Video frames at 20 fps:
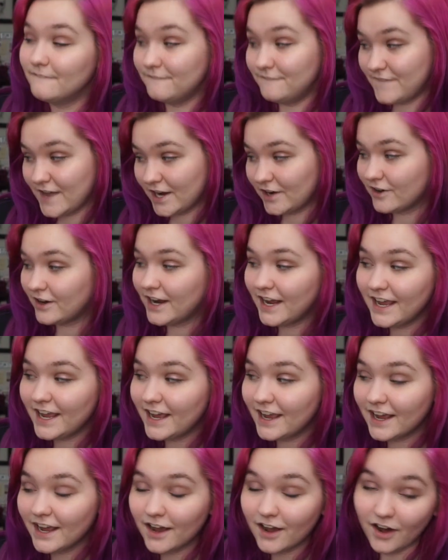
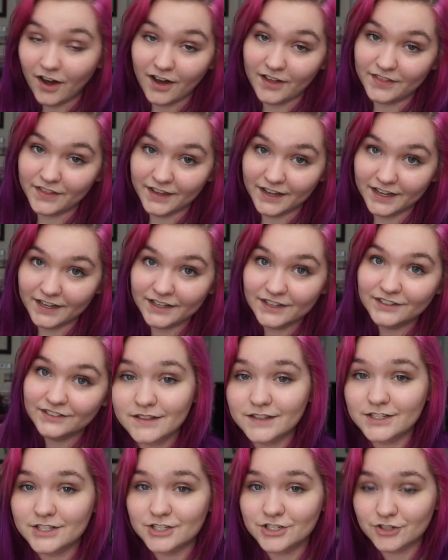very Gothic.
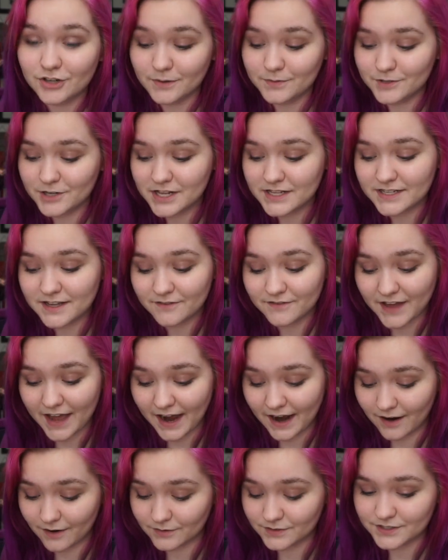The descriptions of the
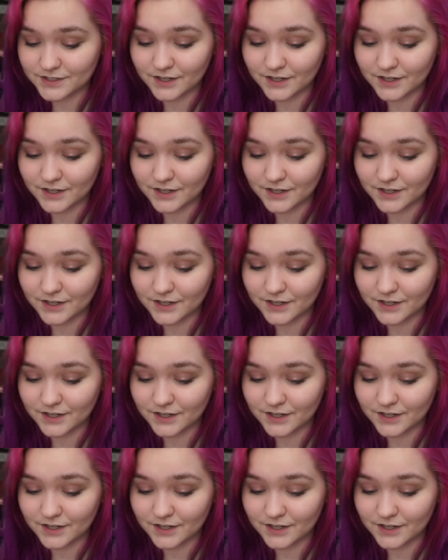house